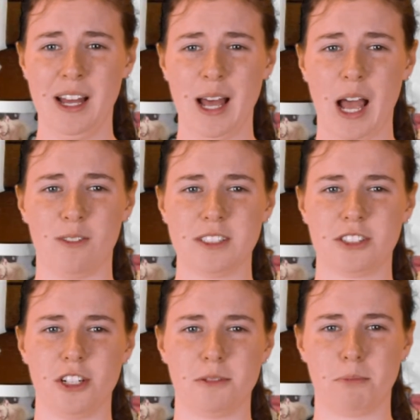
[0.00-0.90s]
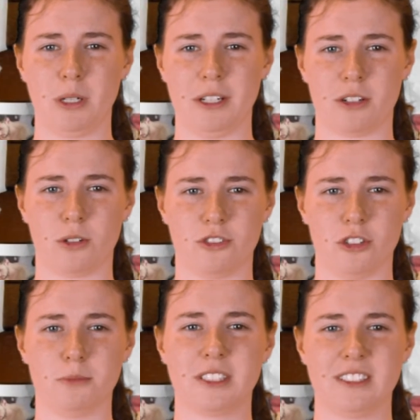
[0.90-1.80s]
However, certain political
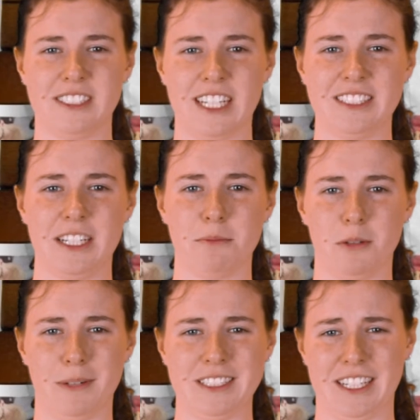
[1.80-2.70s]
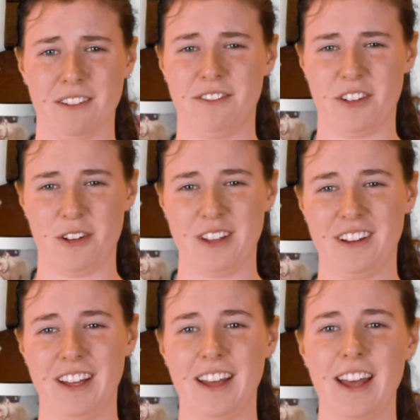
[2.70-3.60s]
groups suggest implementing it
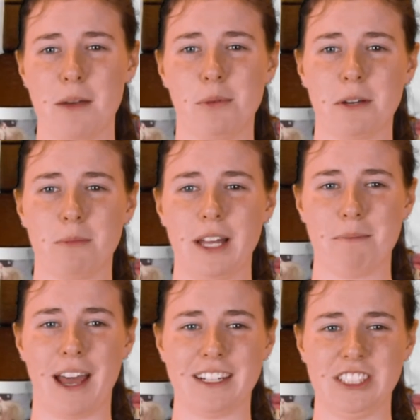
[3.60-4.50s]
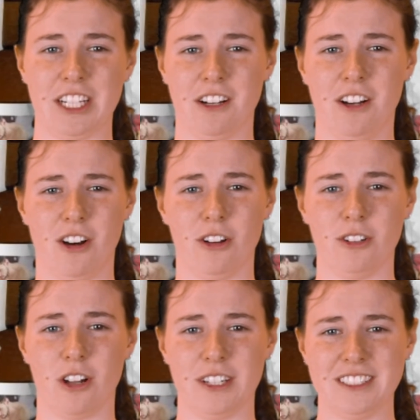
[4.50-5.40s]
further and putting plain packaging
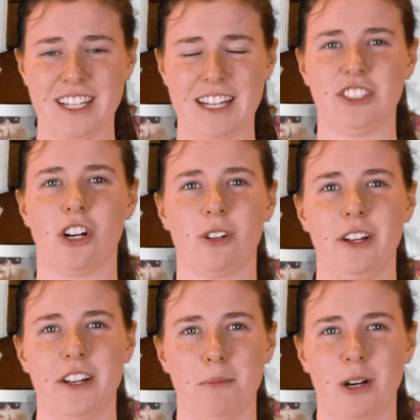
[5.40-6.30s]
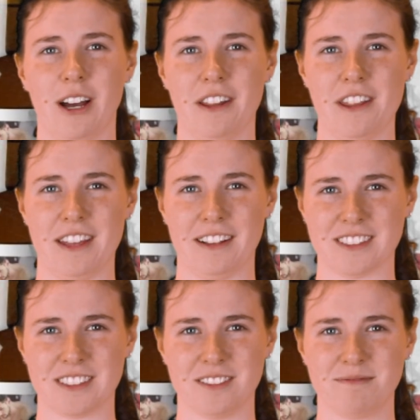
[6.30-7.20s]
on lollies and chocolate, among other things.